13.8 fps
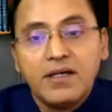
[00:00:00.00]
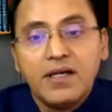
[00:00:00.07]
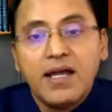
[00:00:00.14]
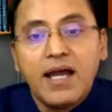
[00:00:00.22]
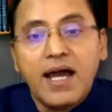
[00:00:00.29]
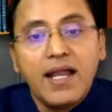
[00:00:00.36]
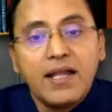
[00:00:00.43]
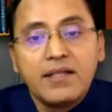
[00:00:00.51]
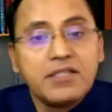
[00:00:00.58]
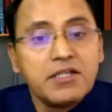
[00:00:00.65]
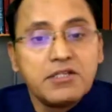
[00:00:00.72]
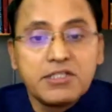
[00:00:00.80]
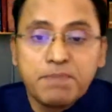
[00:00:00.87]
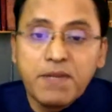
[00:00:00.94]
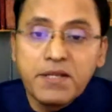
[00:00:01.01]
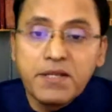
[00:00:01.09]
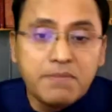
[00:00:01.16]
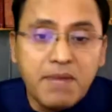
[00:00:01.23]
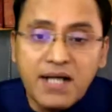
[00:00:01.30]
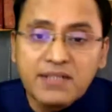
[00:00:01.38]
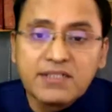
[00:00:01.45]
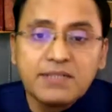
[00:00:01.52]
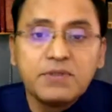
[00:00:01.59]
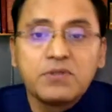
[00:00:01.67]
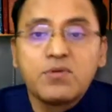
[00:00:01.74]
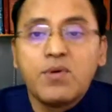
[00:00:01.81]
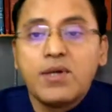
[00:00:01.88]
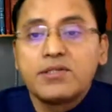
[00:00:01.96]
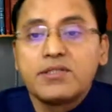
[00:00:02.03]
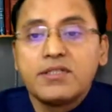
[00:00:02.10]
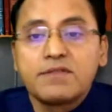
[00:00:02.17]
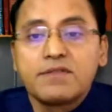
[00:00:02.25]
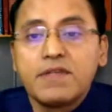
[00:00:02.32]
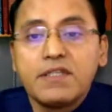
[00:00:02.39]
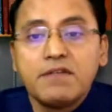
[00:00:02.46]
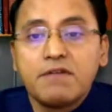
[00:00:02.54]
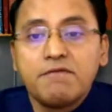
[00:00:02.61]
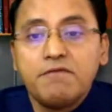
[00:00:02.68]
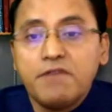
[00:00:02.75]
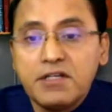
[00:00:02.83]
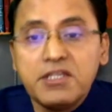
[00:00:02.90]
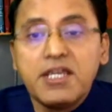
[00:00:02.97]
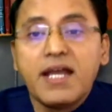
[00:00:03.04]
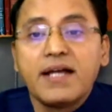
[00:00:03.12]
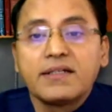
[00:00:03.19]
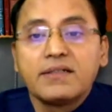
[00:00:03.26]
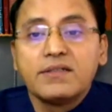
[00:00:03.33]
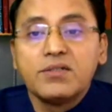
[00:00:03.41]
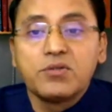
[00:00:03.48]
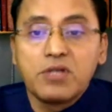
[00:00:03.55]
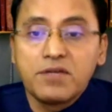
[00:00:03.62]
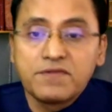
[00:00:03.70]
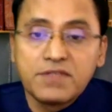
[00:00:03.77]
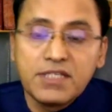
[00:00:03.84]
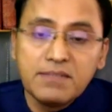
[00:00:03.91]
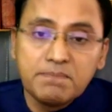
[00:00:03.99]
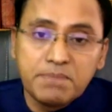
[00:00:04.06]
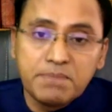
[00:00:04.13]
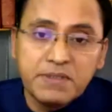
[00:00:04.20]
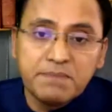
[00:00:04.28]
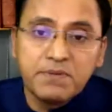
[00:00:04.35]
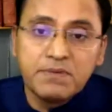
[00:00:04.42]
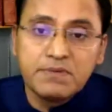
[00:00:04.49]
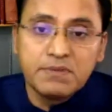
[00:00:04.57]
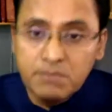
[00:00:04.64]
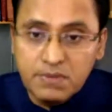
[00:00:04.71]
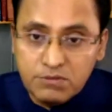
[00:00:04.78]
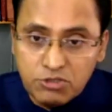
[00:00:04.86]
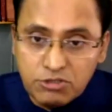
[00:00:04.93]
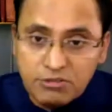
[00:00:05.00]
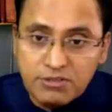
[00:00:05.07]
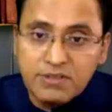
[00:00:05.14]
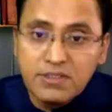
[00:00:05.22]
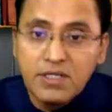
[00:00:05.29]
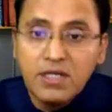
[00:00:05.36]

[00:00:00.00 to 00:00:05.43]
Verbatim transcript: And they display remarkable qualities when they were very young. You could have seen people, children,